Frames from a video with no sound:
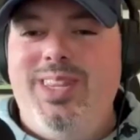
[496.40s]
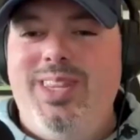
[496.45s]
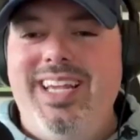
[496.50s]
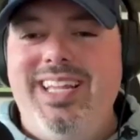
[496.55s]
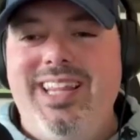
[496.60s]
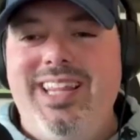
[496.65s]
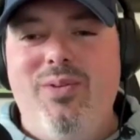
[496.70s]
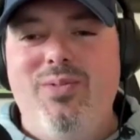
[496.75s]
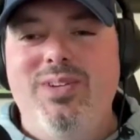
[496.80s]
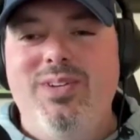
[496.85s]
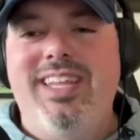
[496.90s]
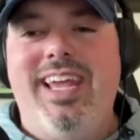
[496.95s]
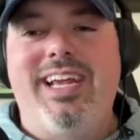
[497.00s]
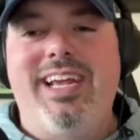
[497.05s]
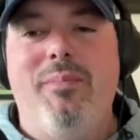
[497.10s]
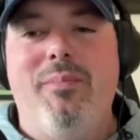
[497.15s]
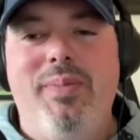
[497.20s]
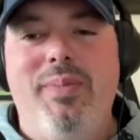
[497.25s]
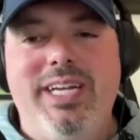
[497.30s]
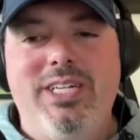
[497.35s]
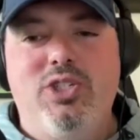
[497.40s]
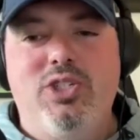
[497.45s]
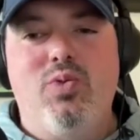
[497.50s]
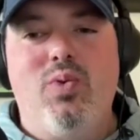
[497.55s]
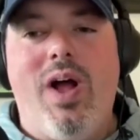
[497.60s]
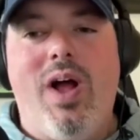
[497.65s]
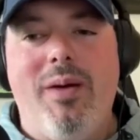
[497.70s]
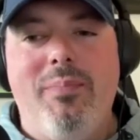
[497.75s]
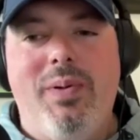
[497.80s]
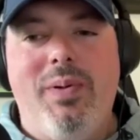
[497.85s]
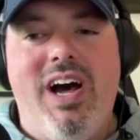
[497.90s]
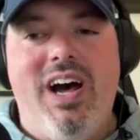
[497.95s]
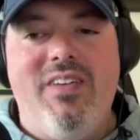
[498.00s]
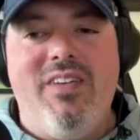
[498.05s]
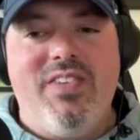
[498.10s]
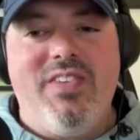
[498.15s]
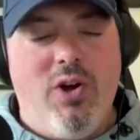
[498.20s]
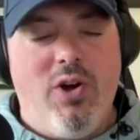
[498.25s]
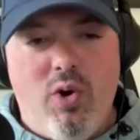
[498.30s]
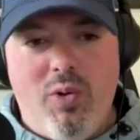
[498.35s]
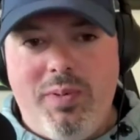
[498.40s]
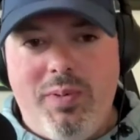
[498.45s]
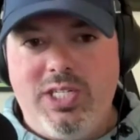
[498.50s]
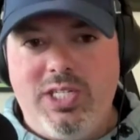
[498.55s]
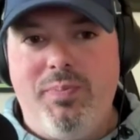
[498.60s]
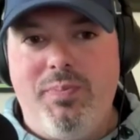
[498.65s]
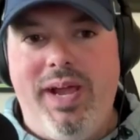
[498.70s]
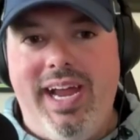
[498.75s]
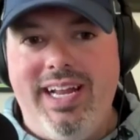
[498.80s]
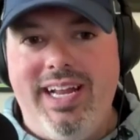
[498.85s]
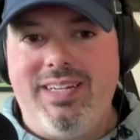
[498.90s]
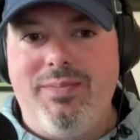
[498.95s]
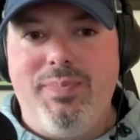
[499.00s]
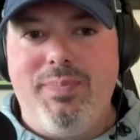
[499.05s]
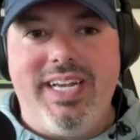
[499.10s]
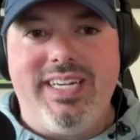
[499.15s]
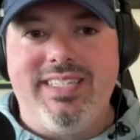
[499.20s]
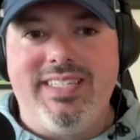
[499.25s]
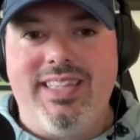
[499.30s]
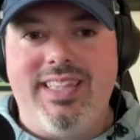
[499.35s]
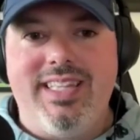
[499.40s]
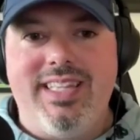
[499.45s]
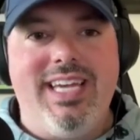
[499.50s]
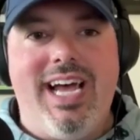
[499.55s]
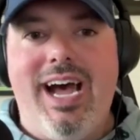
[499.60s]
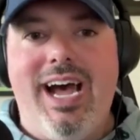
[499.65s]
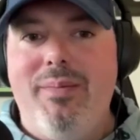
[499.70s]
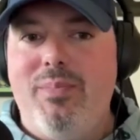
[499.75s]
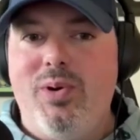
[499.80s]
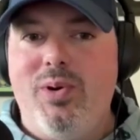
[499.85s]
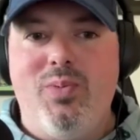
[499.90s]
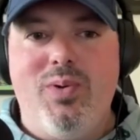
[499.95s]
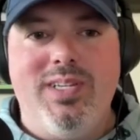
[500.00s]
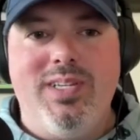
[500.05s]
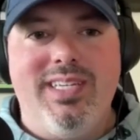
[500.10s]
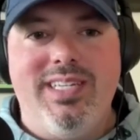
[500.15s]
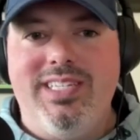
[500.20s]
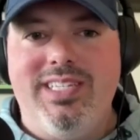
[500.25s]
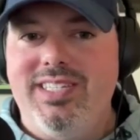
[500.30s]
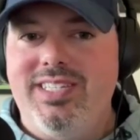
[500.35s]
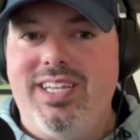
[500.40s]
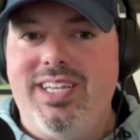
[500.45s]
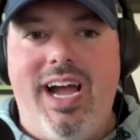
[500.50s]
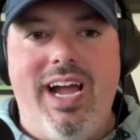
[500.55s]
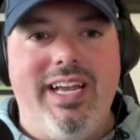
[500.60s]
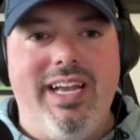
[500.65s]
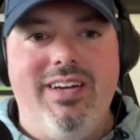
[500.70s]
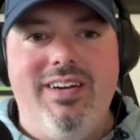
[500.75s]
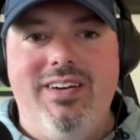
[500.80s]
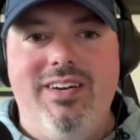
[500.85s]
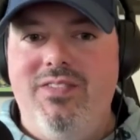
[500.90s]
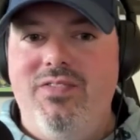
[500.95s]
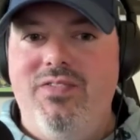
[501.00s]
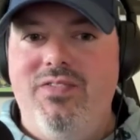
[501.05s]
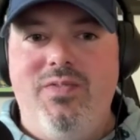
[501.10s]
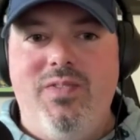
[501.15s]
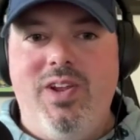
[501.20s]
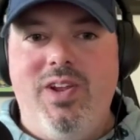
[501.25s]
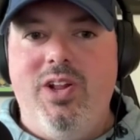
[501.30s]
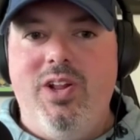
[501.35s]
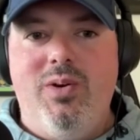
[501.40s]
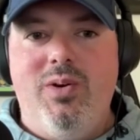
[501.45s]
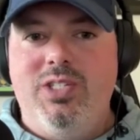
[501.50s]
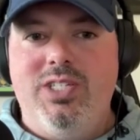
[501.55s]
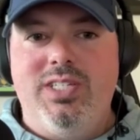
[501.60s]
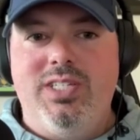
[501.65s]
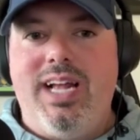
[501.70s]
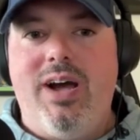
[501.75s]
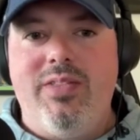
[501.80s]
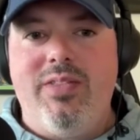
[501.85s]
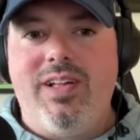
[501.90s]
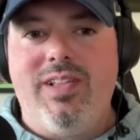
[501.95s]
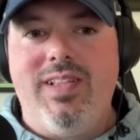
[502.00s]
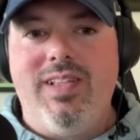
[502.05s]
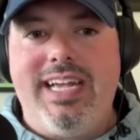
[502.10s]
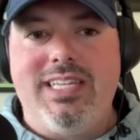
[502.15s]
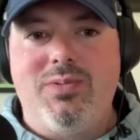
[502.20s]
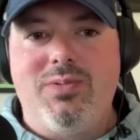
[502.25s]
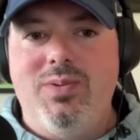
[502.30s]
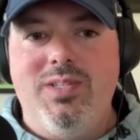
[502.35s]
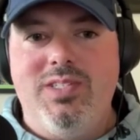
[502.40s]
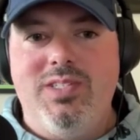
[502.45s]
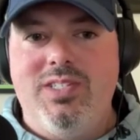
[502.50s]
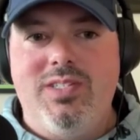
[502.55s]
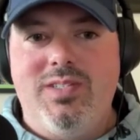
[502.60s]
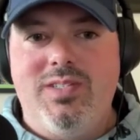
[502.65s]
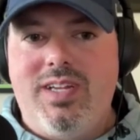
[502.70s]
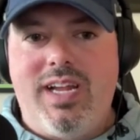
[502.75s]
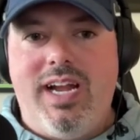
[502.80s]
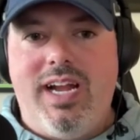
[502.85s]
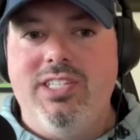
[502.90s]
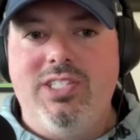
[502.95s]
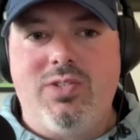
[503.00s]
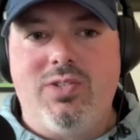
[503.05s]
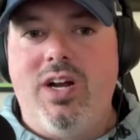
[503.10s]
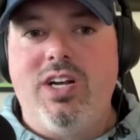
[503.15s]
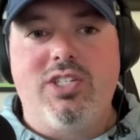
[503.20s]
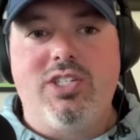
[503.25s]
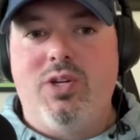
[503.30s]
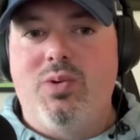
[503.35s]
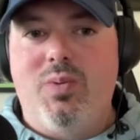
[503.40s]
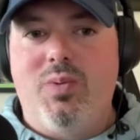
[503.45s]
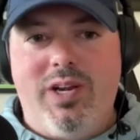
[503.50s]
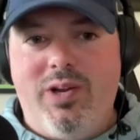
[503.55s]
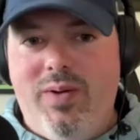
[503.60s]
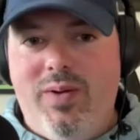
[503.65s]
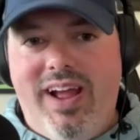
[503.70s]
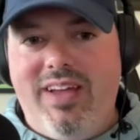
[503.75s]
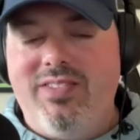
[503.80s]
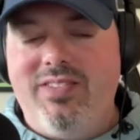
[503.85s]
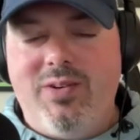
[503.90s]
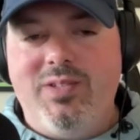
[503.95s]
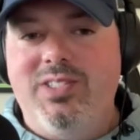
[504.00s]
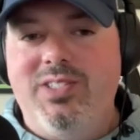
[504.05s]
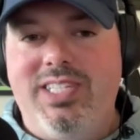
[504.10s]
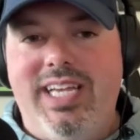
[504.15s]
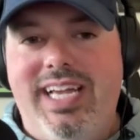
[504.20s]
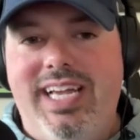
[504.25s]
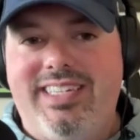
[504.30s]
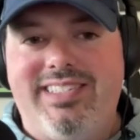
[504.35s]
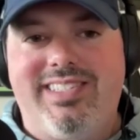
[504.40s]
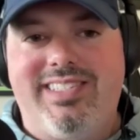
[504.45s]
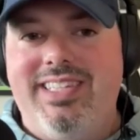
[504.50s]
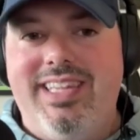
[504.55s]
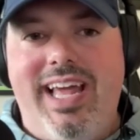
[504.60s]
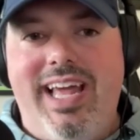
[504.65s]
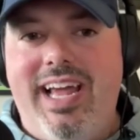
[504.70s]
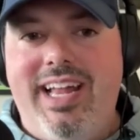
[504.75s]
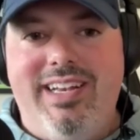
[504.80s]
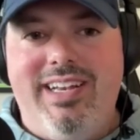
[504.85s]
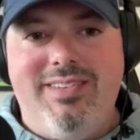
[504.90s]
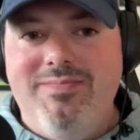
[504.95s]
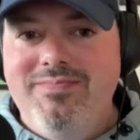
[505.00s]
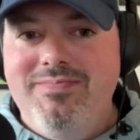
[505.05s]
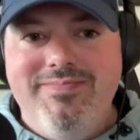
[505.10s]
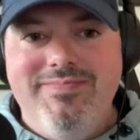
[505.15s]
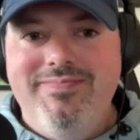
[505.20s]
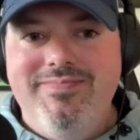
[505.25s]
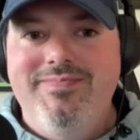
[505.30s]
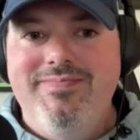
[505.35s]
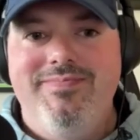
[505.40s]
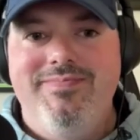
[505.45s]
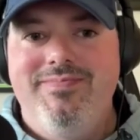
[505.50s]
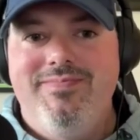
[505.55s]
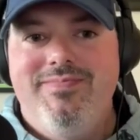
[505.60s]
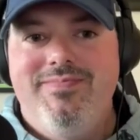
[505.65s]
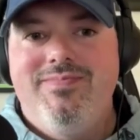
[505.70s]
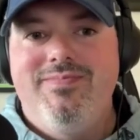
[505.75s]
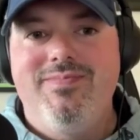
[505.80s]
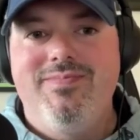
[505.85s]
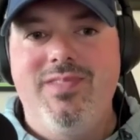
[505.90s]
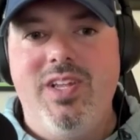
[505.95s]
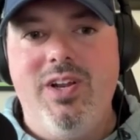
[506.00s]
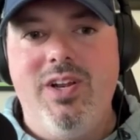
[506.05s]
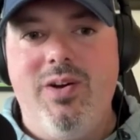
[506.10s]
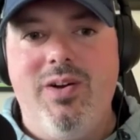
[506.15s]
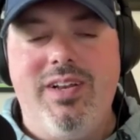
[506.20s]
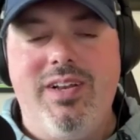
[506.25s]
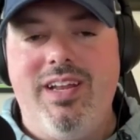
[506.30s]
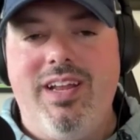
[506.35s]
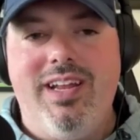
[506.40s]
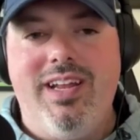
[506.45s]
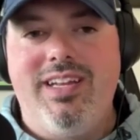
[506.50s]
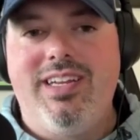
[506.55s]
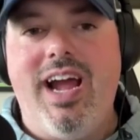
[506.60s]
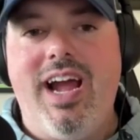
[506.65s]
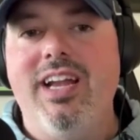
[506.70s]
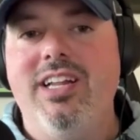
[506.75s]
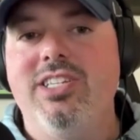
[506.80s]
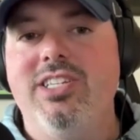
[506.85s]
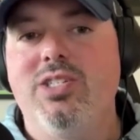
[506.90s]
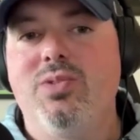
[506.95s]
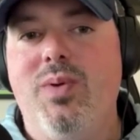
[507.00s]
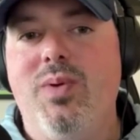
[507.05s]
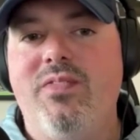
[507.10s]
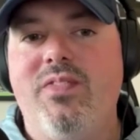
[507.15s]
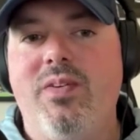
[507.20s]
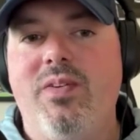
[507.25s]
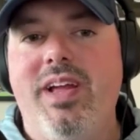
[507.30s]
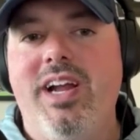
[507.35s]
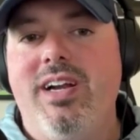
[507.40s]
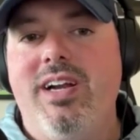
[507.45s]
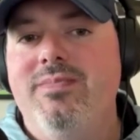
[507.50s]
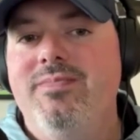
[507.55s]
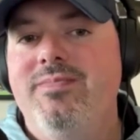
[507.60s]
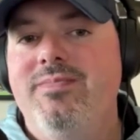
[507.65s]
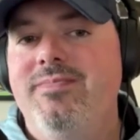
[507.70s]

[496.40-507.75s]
you think there was like a big drop off and a whole bunch of panic picks at the top, or was it just kind of, you know, just how the class was kind of structured where you had those 6 and then, you know, it kind of just went from there?